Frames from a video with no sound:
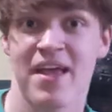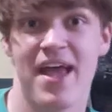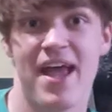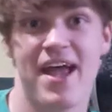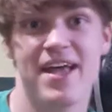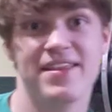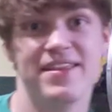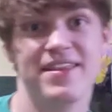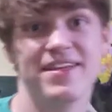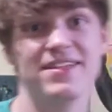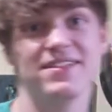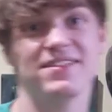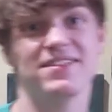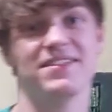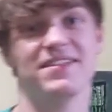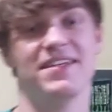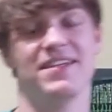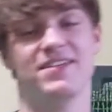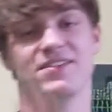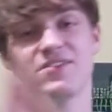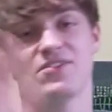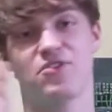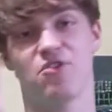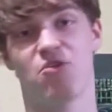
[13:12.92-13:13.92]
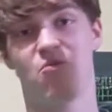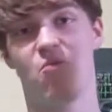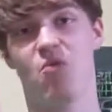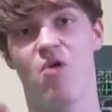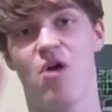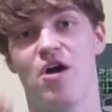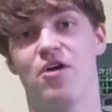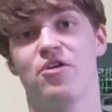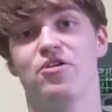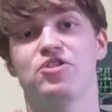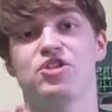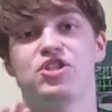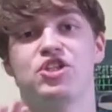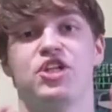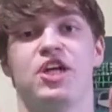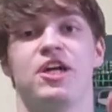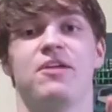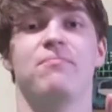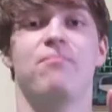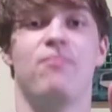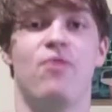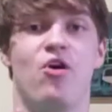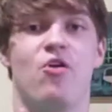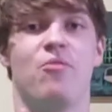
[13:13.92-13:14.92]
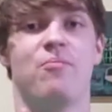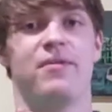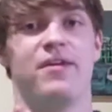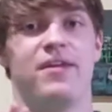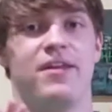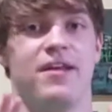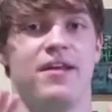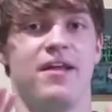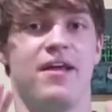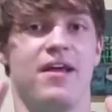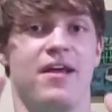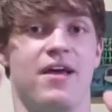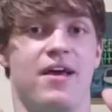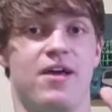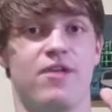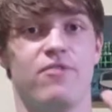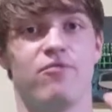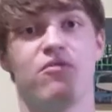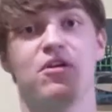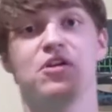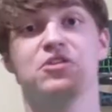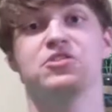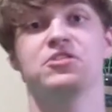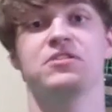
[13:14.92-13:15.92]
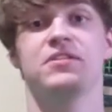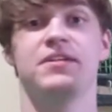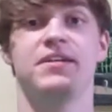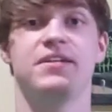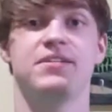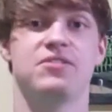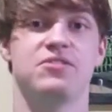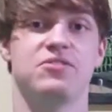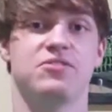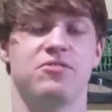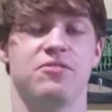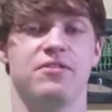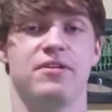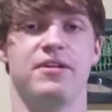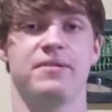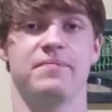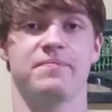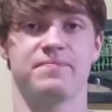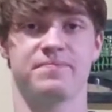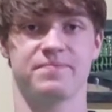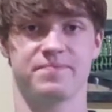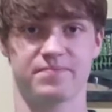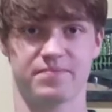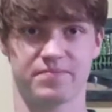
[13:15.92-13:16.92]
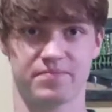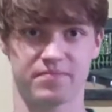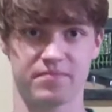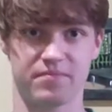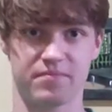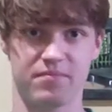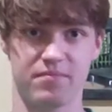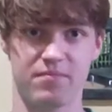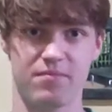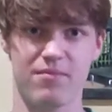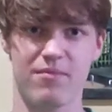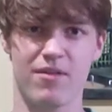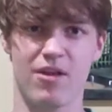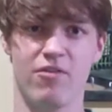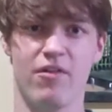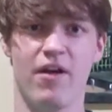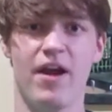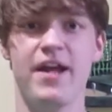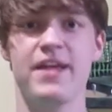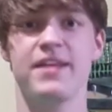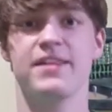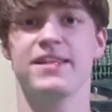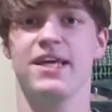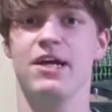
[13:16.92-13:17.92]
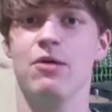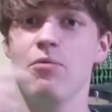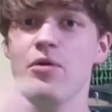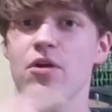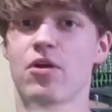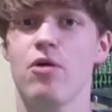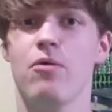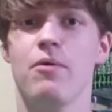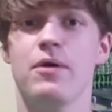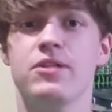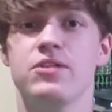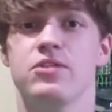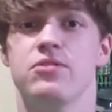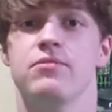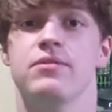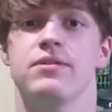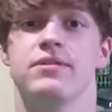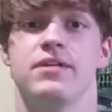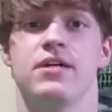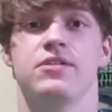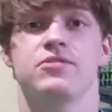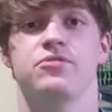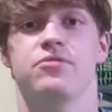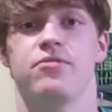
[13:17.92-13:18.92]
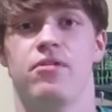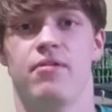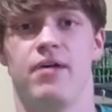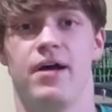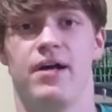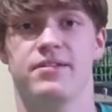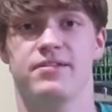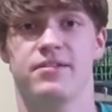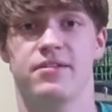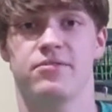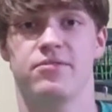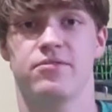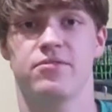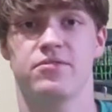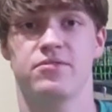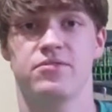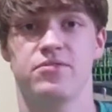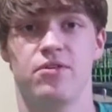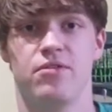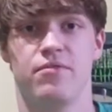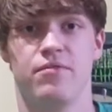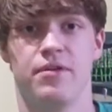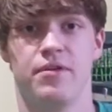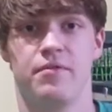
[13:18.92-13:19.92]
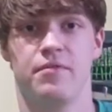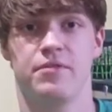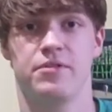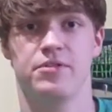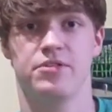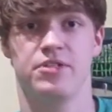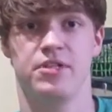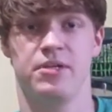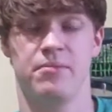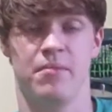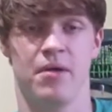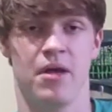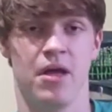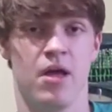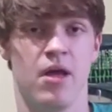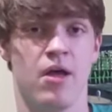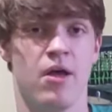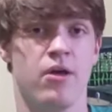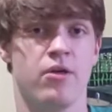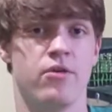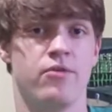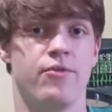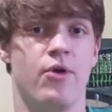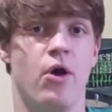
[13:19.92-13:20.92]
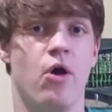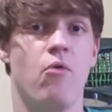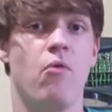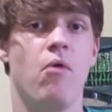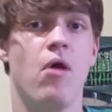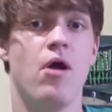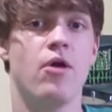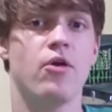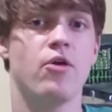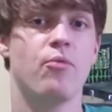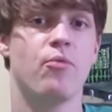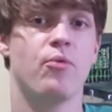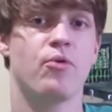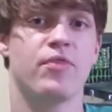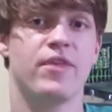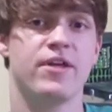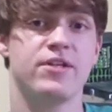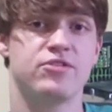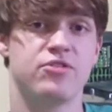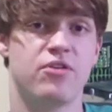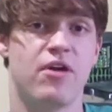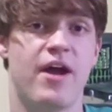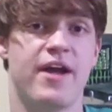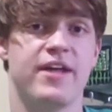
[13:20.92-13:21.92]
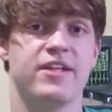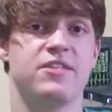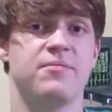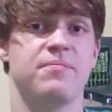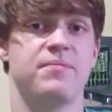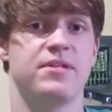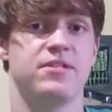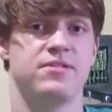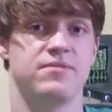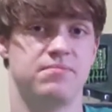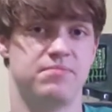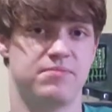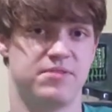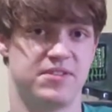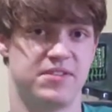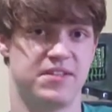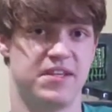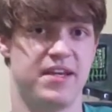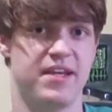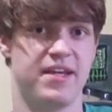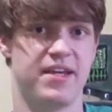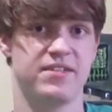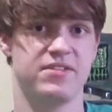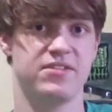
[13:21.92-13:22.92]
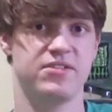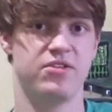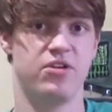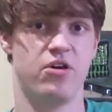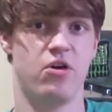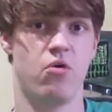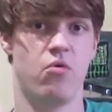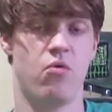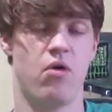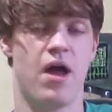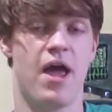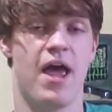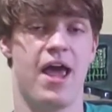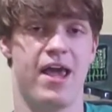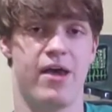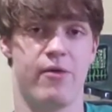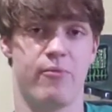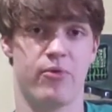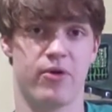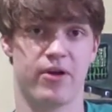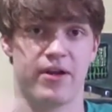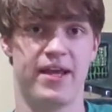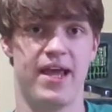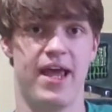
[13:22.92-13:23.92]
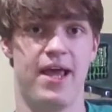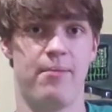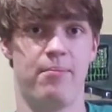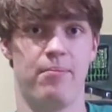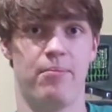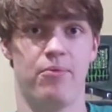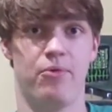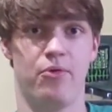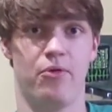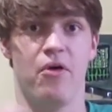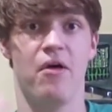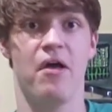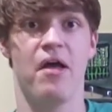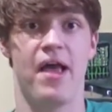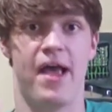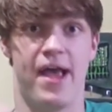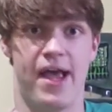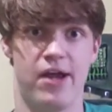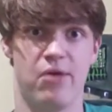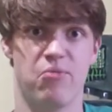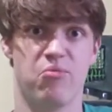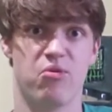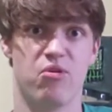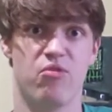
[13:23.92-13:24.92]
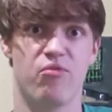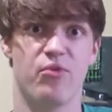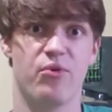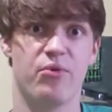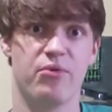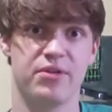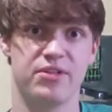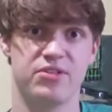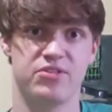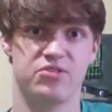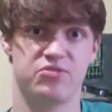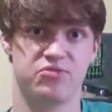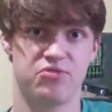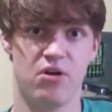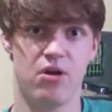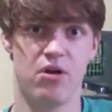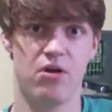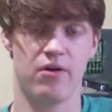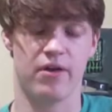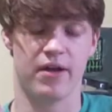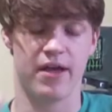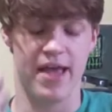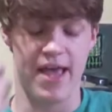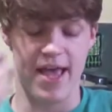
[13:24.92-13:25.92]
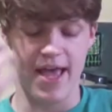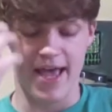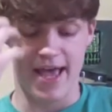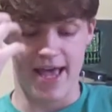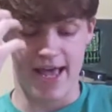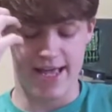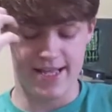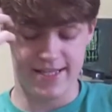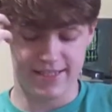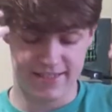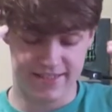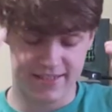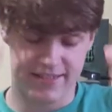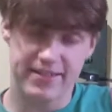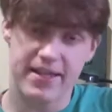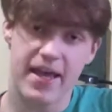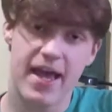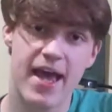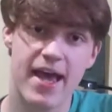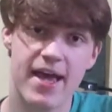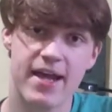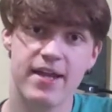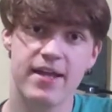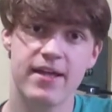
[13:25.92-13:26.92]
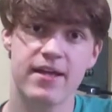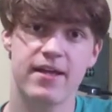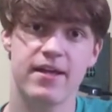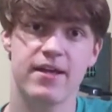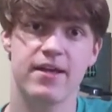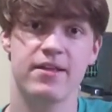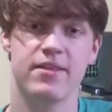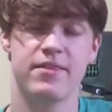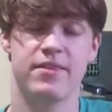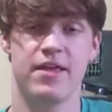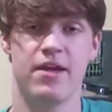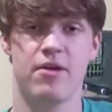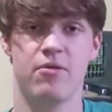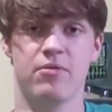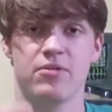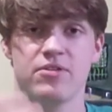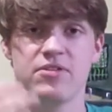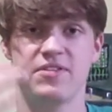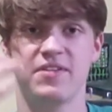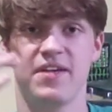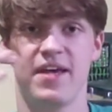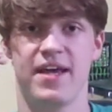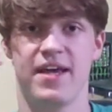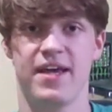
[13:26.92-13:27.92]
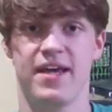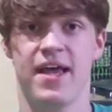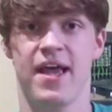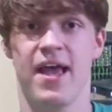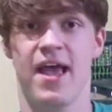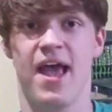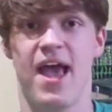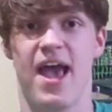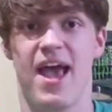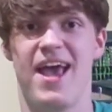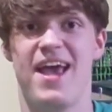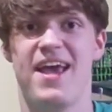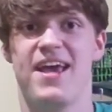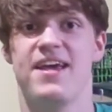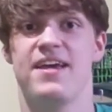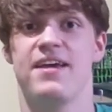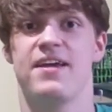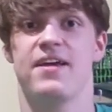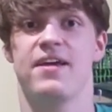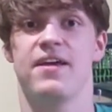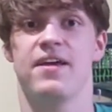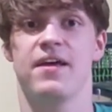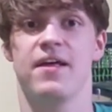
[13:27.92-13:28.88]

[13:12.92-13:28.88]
And this is the watershed moment in Russian history. Right? They were going to industrialize under the Soviet regime. No longer were they trying to be seen as, hey, we're capable, hey, we're really strong. Instead, they were saying, hey,